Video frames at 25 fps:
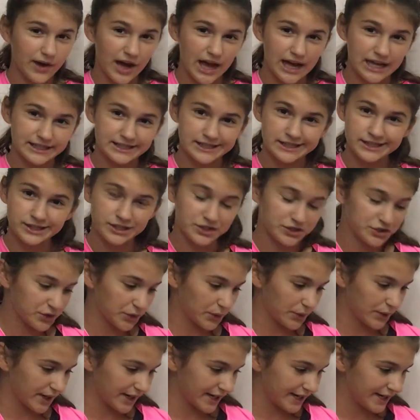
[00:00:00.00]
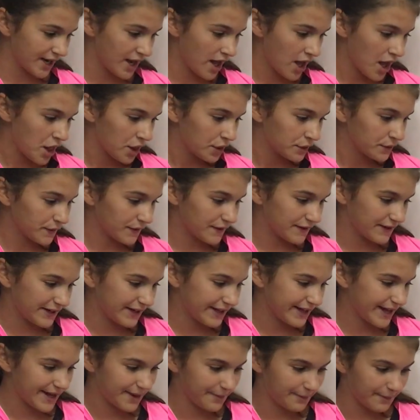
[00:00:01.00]
guys enjoyed learning
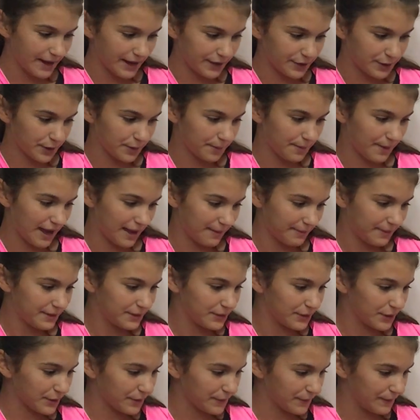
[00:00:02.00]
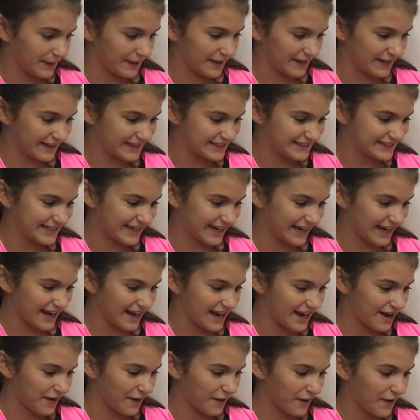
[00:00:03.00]
how to make your baby look realistic
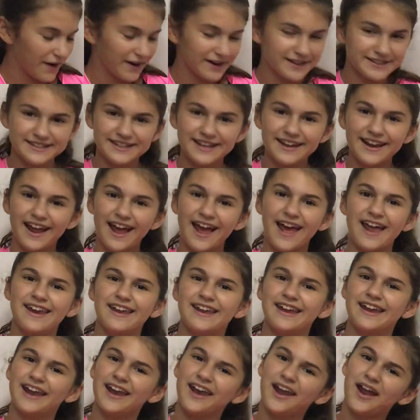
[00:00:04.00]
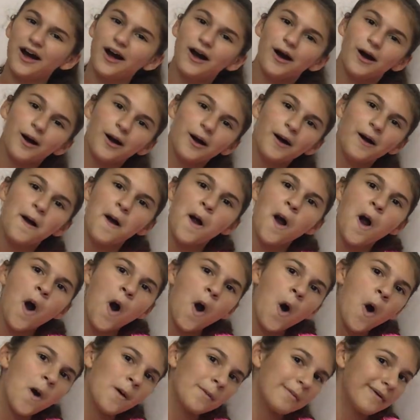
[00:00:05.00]
in a car seat and in a
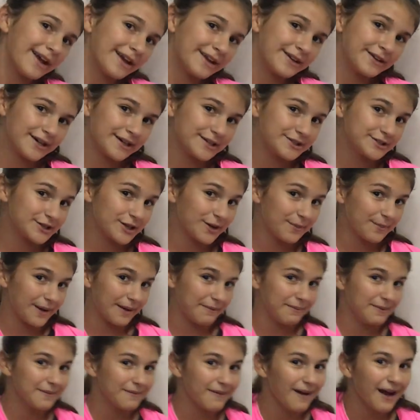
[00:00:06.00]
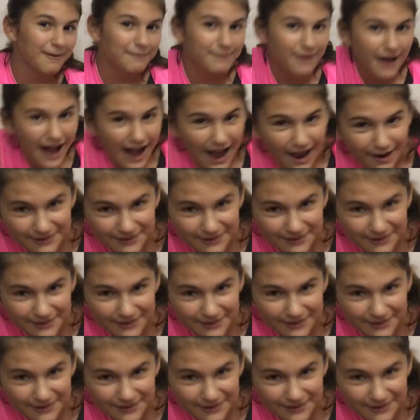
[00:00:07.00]
homemade no-sew baby. I